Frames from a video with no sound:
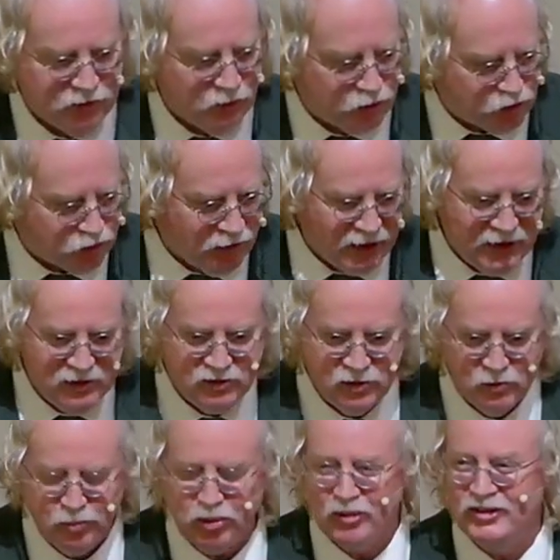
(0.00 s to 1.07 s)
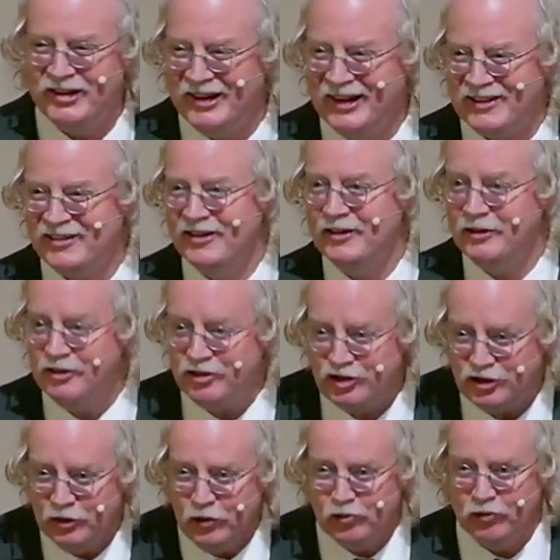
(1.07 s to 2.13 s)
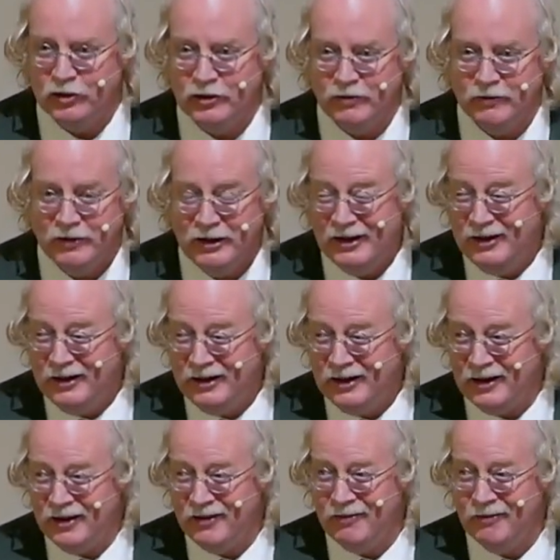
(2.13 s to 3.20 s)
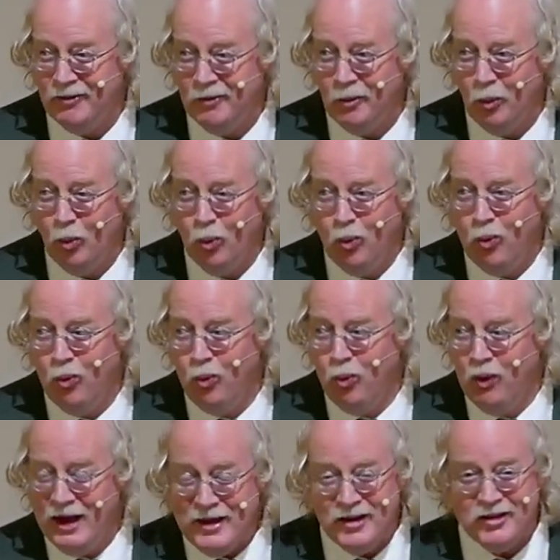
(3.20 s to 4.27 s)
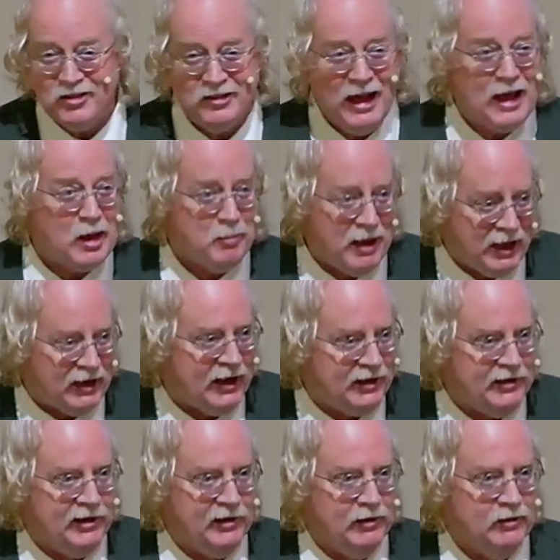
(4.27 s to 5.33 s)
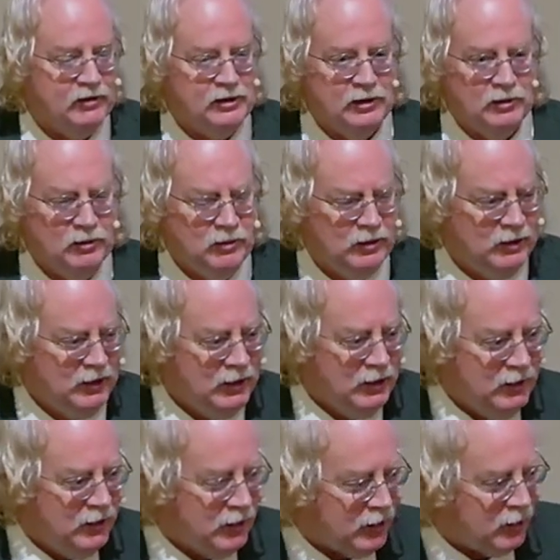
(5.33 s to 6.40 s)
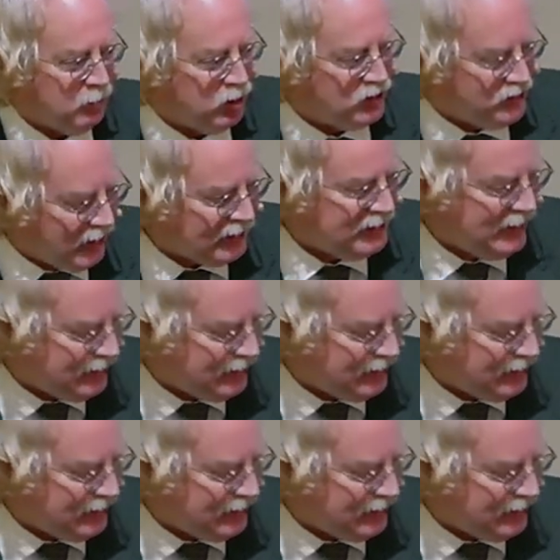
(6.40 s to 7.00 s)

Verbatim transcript: they're trying to protect children. And when is that a bad idea? You know, uh, protecting